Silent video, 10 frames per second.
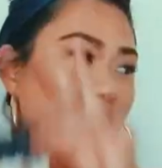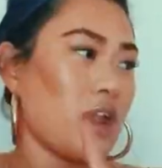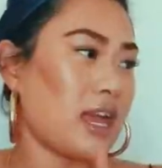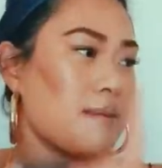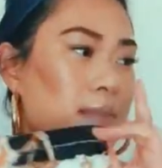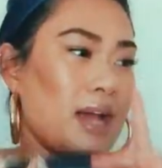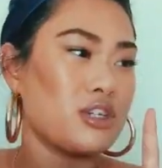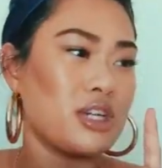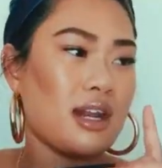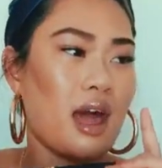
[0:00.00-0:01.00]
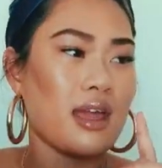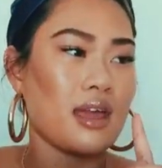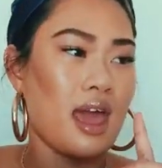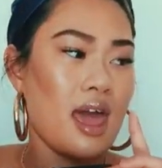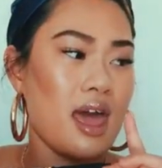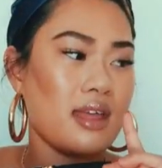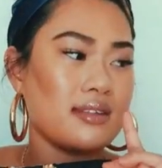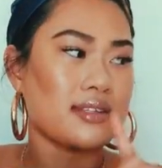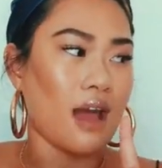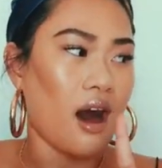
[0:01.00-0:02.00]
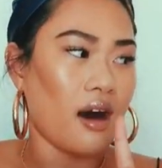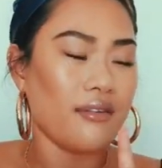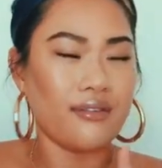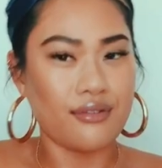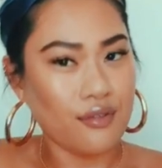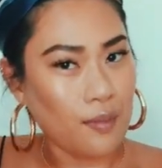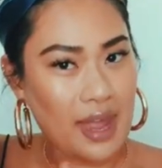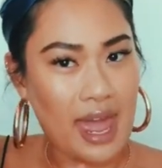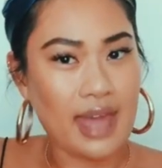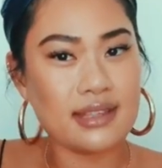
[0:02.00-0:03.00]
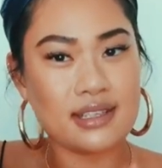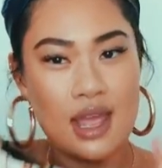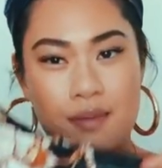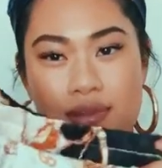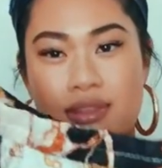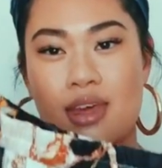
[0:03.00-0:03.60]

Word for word: got like a matching like scarf for my head to go with